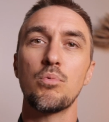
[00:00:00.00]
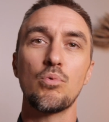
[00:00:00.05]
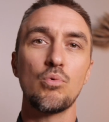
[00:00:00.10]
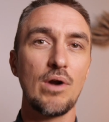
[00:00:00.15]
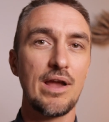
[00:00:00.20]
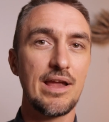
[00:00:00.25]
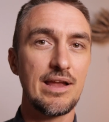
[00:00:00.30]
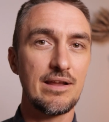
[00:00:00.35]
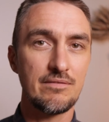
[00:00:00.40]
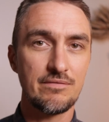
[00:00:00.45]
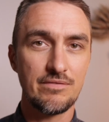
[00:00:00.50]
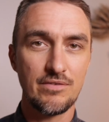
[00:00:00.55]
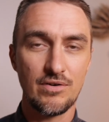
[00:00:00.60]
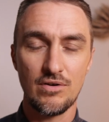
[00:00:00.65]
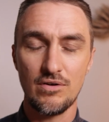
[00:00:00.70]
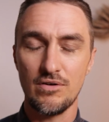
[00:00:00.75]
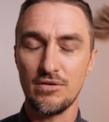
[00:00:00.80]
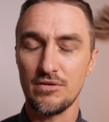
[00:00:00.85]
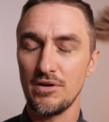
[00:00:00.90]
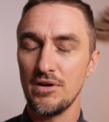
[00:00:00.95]
Brain
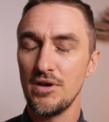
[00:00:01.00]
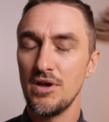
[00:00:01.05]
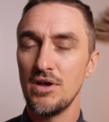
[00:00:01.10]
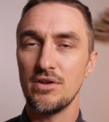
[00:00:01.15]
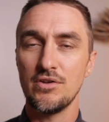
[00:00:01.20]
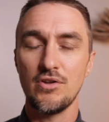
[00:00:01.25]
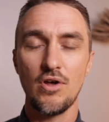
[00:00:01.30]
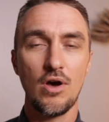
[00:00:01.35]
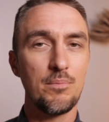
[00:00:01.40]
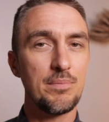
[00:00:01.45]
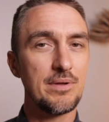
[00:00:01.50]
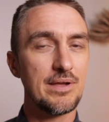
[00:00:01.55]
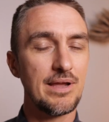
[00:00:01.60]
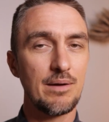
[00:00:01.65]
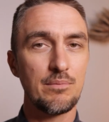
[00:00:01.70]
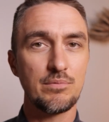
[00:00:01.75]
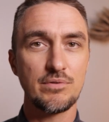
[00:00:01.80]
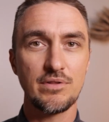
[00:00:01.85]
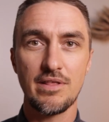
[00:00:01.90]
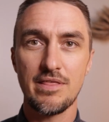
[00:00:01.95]
fog, not being
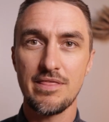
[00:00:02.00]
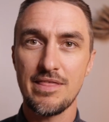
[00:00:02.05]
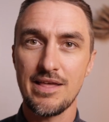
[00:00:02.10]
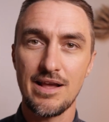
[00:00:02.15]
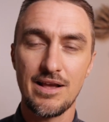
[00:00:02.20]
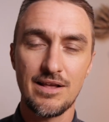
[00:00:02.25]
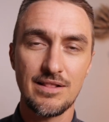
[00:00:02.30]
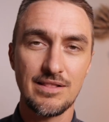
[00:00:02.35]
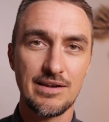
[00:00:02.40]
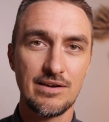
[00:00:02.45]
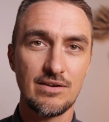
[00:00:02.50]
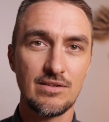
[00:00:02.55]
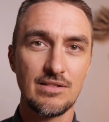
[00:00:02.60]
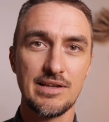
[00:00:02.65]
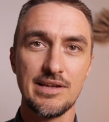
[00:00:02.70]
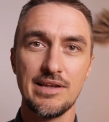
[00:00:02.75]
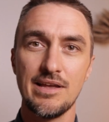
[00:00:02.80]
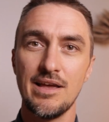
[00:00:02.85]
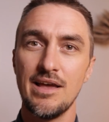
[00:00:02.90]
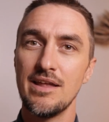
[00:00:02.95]
able to think
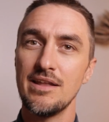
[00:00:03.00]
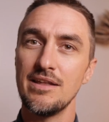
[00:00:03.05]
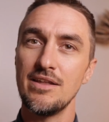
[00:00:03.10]
clearly,